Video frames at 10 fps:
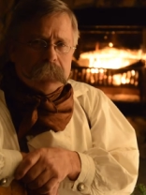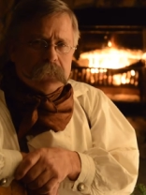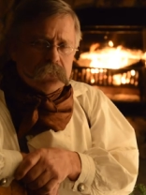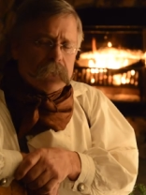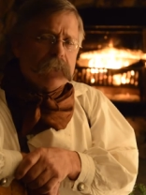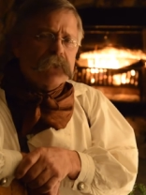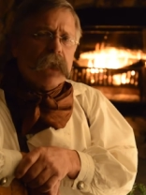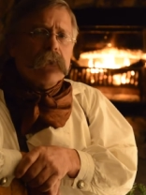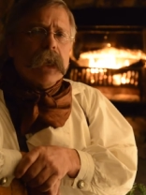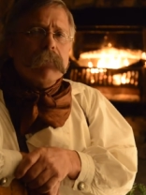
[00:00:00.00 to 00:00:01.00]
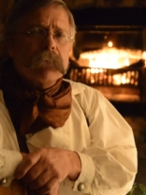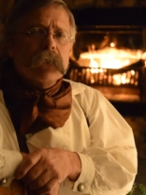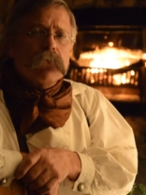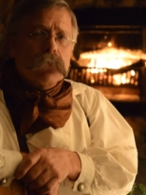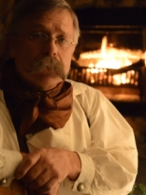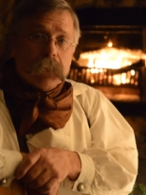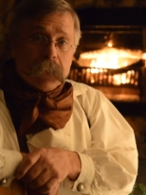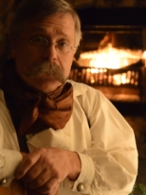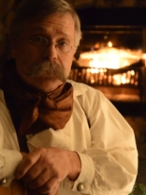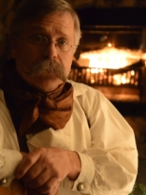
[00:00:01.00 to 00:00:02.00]
So that's how it happened that one
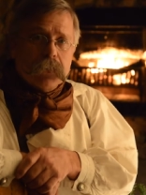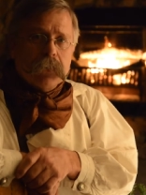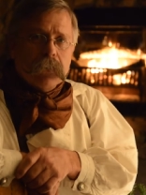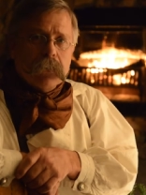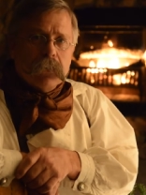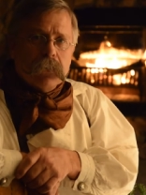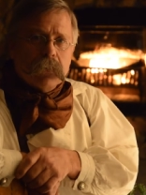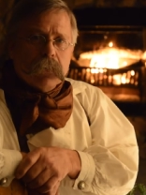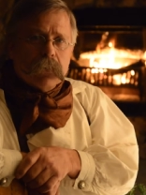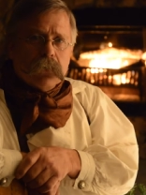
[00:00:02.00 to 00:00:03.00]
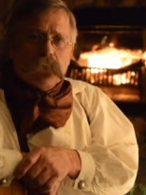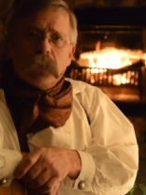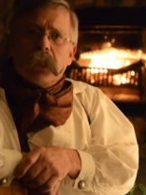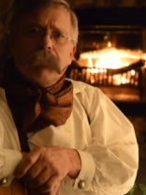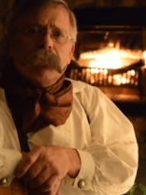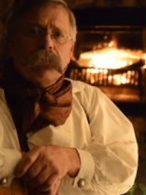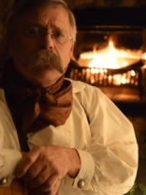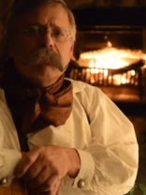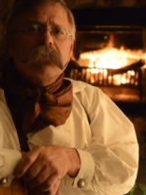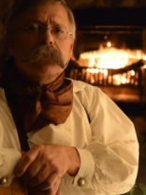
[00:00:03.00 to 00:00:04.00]
night, you see. We upped for
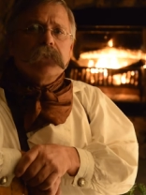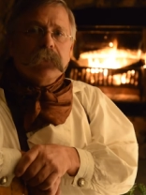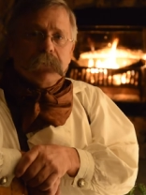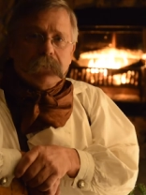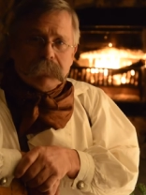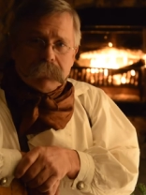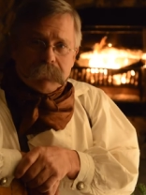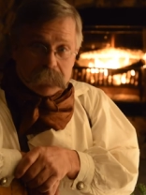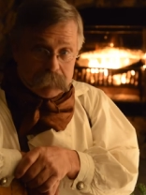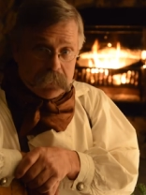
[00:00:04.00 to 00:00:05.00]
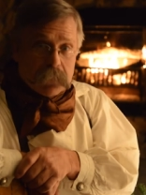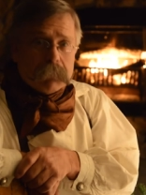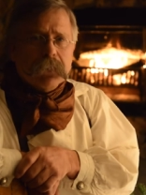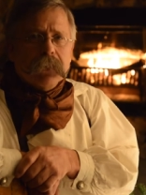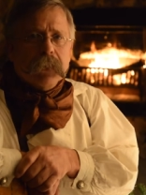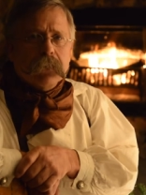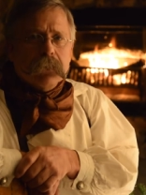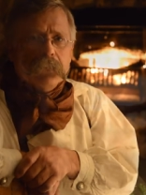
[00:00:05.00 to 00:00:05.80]
a visit to be company.